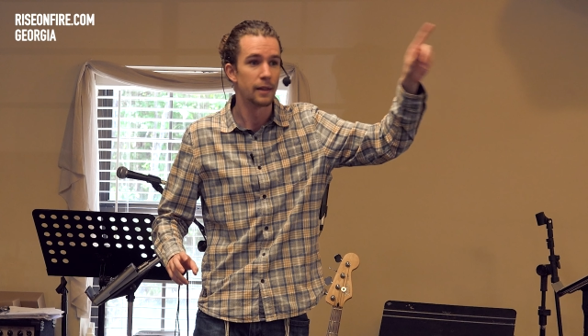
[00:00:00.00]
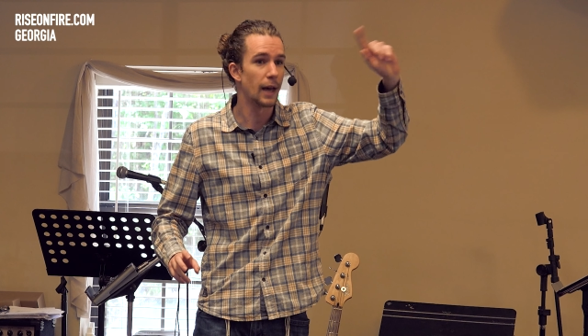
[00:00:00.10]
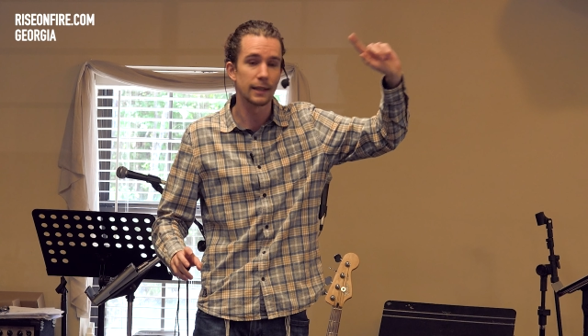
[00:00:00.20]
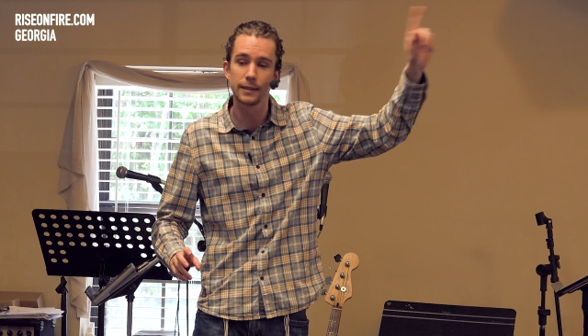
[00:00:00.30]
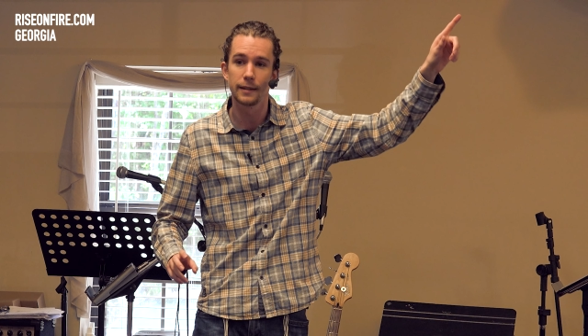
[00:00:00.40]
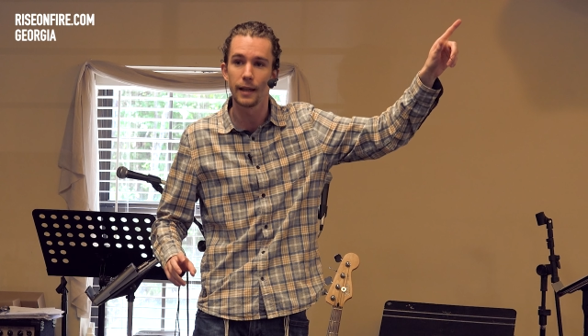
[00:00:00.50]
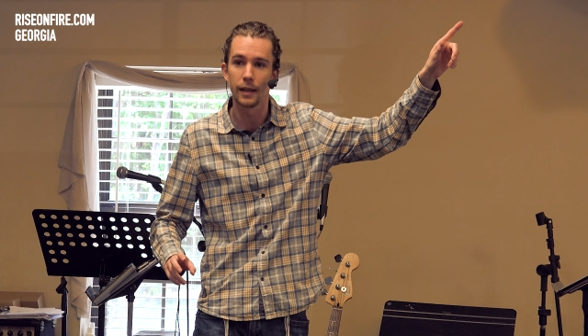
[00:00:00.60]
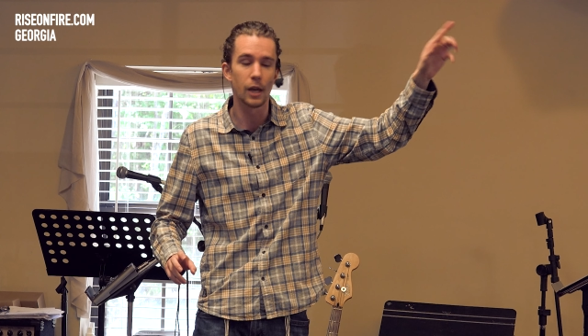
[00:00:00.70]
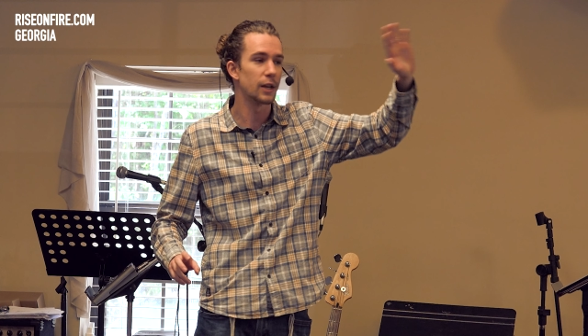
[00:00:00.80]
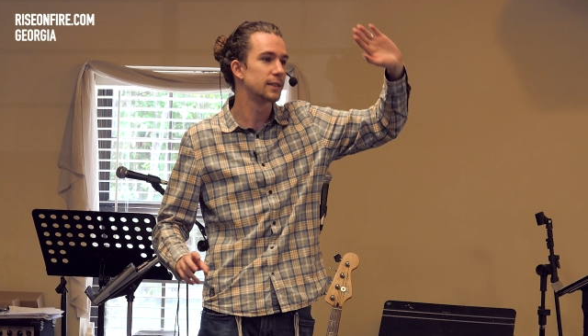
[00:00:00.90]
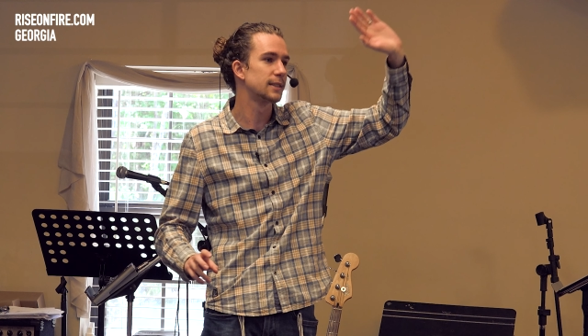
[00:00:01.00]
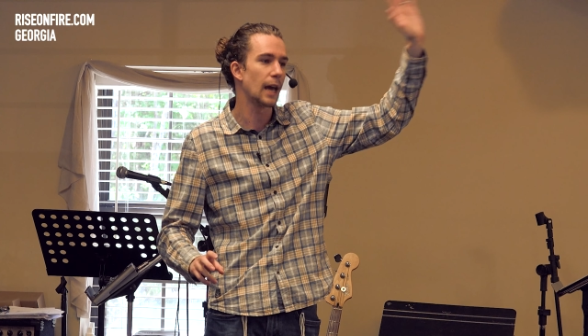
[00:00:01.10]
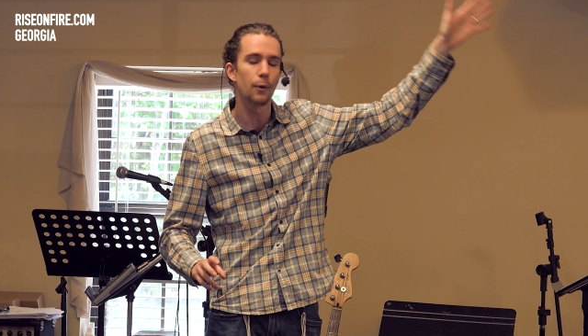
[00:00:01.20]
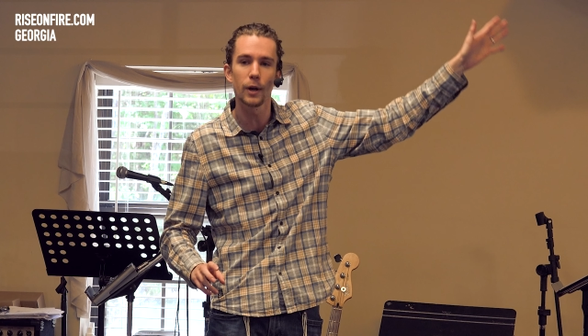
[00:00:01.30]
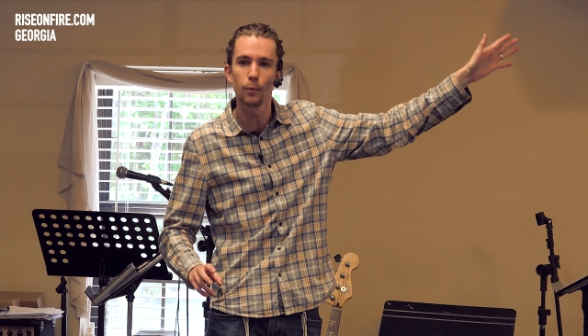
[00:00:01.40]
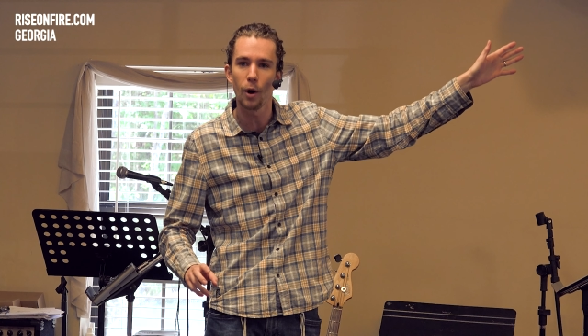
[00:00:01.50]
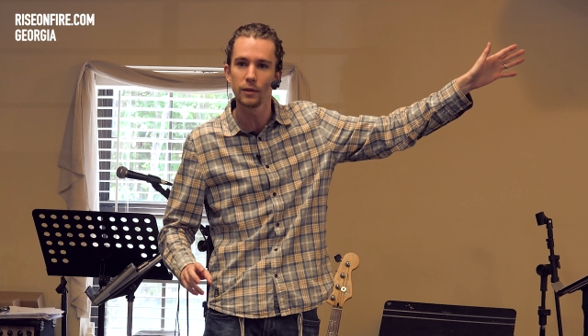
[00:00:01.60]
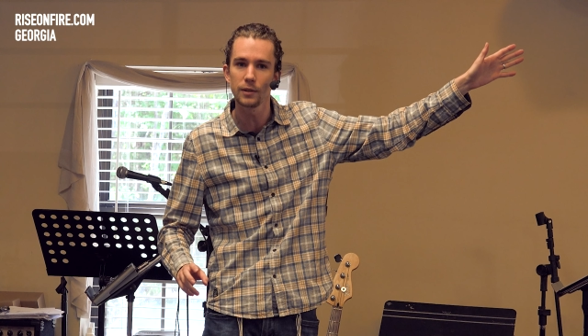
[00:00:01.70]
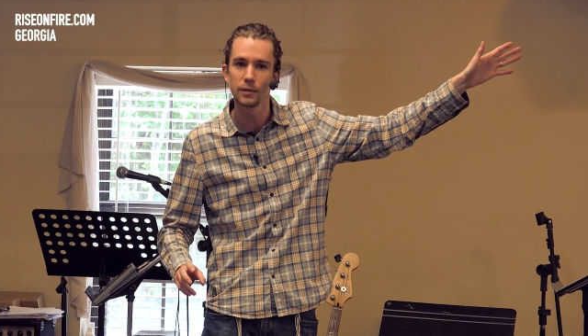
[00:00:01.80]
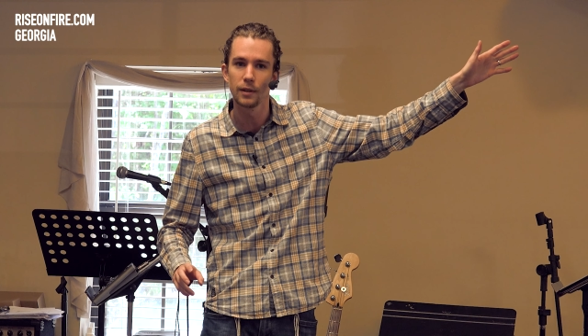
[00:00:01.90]
That's the thing. He can say what he
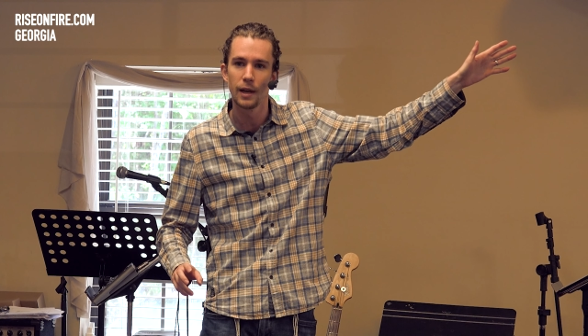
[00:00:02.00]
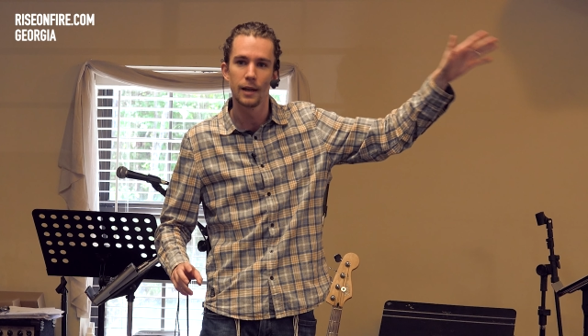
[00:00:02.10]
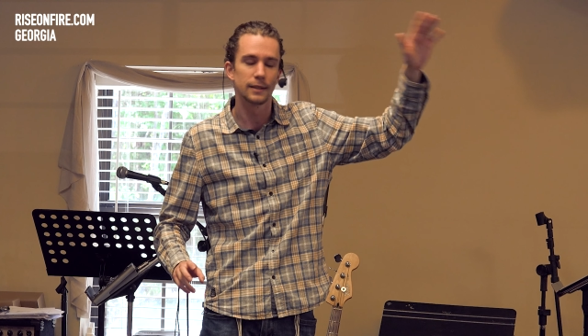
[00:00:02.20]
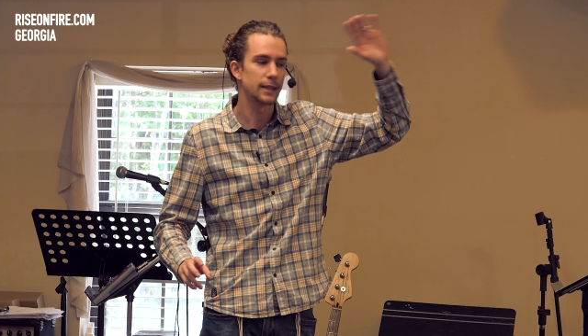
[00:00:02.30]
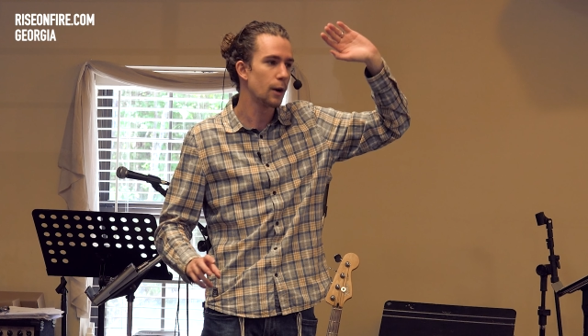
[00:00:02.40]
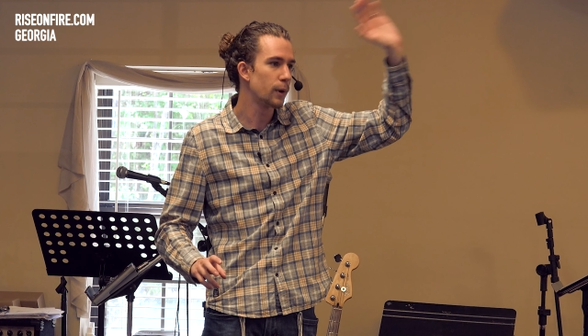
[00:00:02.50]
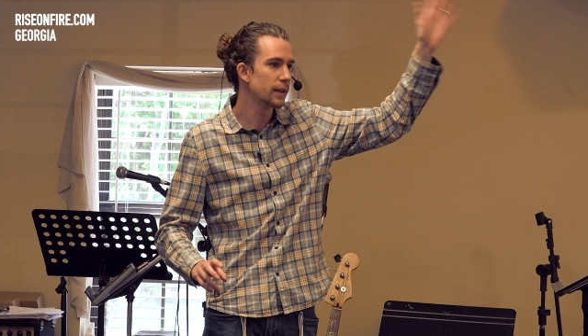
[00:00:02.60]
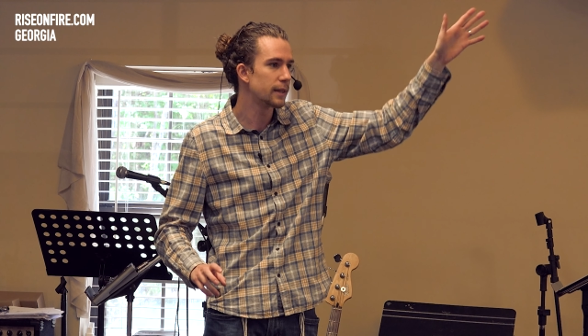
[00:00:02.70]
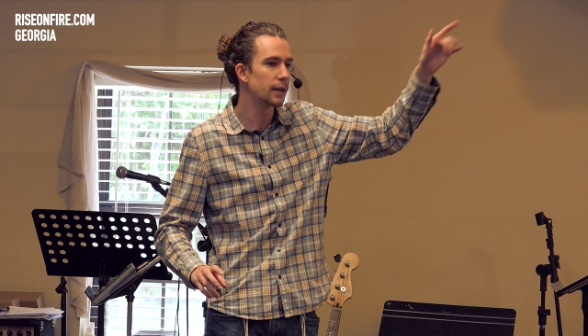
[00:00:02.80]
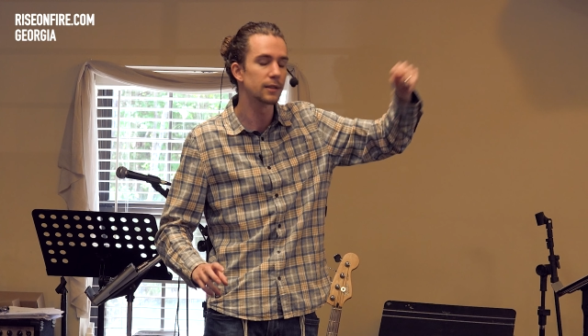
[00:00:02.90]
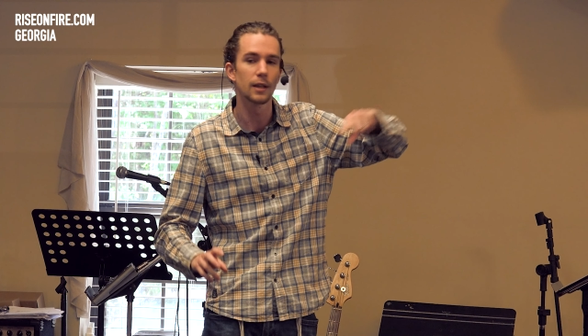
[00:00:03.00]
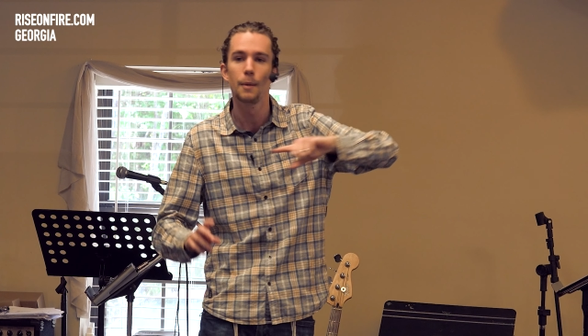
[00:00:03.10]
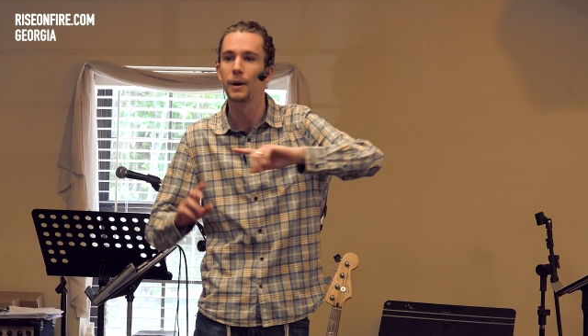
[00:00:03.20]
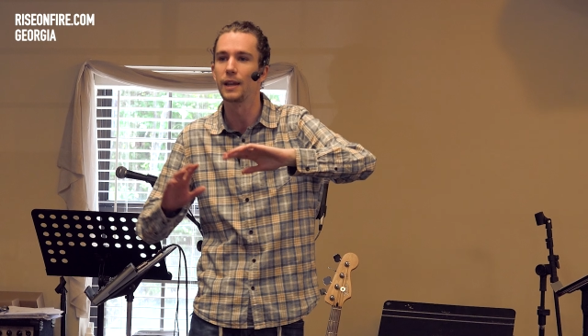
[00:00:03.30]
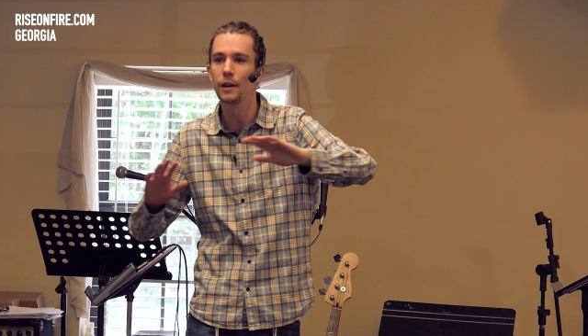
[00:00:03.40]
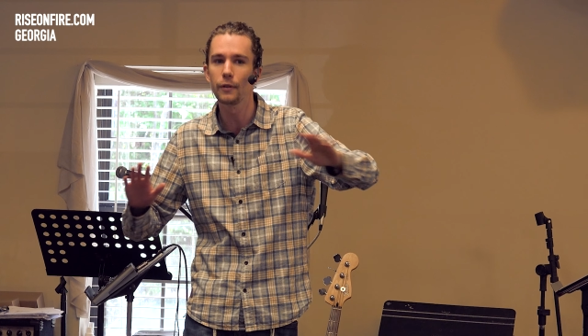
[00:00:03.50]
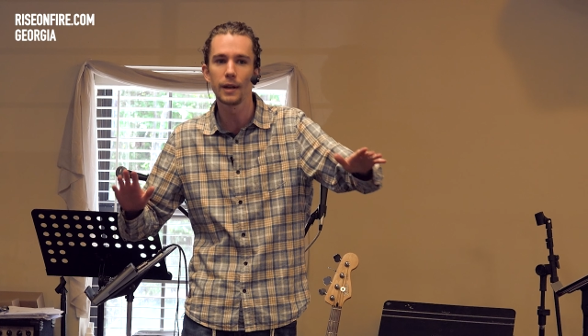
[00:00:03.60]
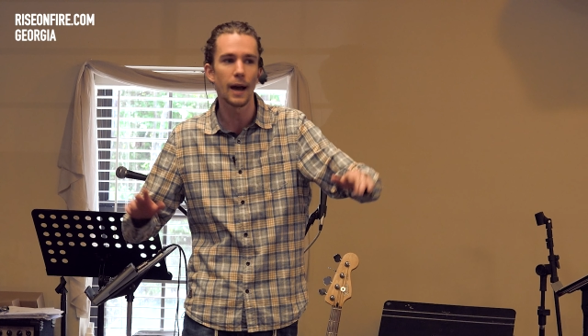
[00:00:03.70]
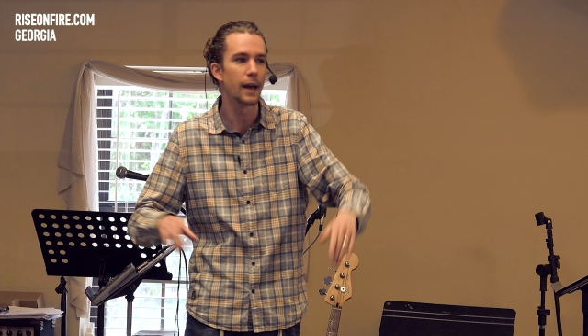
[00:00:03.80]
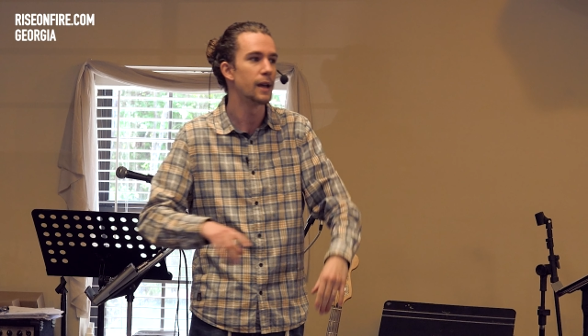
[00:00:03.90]
wants, say what he thinks, but at the end of the
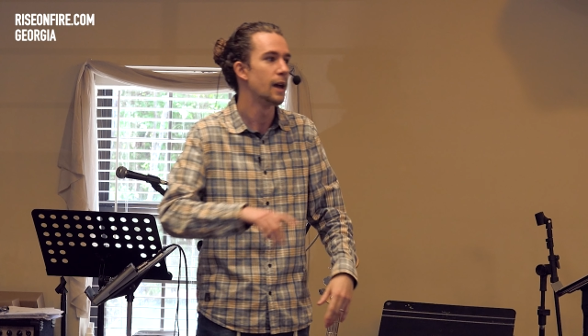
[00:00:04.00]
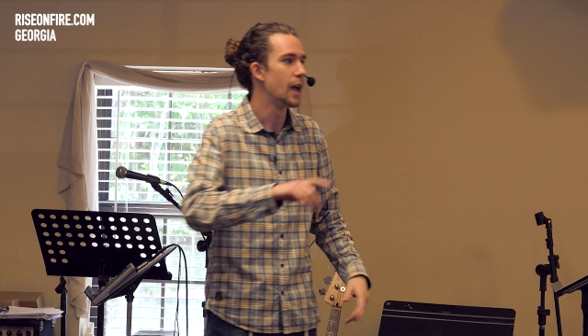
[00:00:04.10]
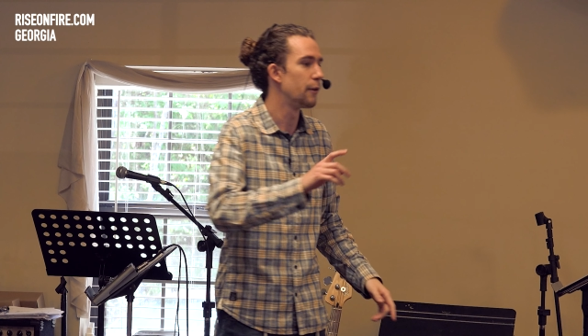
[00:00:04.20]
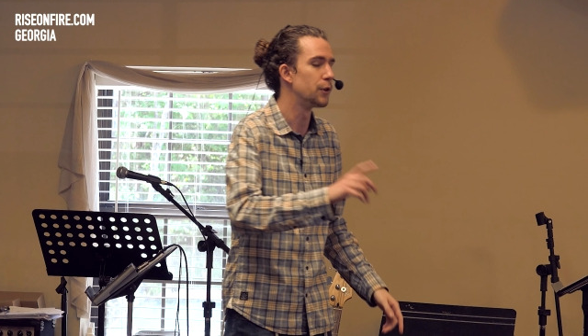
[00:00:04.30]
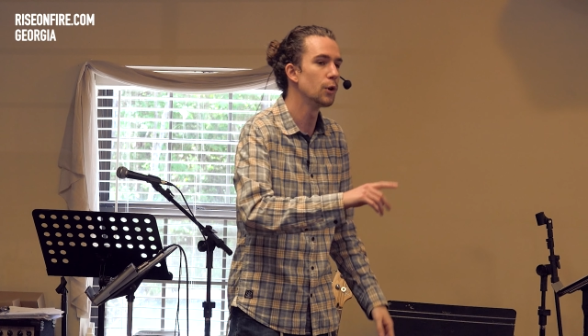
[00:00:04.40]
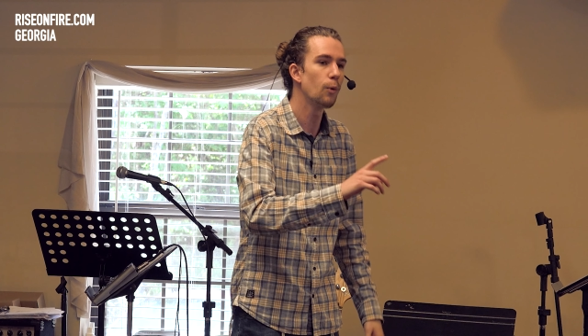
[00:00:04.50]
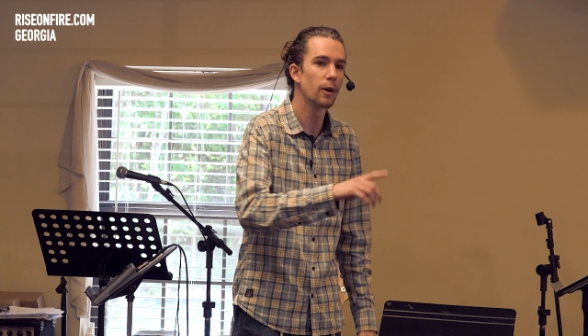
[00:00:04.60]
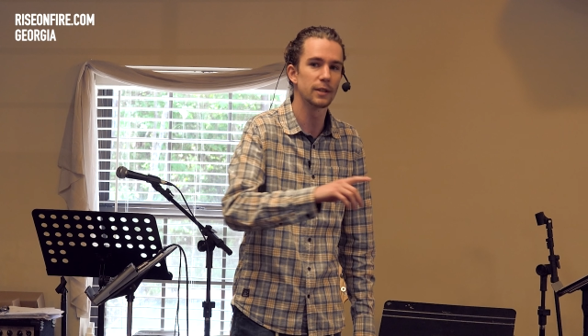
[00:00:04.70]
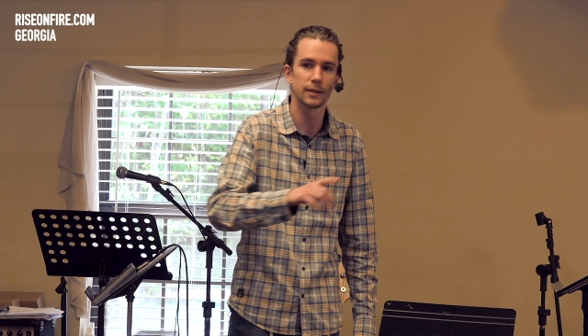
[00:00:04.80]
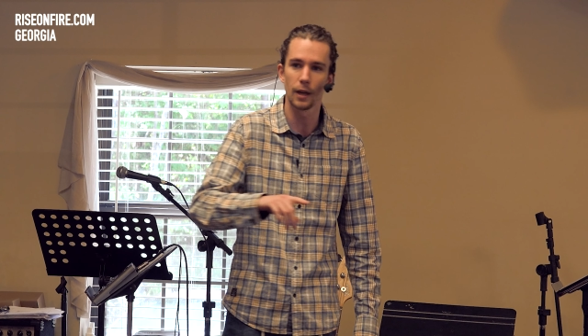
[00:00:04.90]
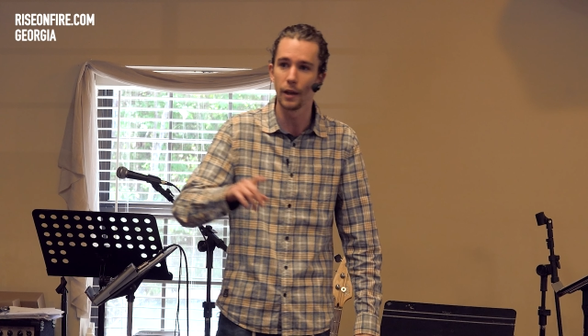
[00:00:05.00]
day, if you want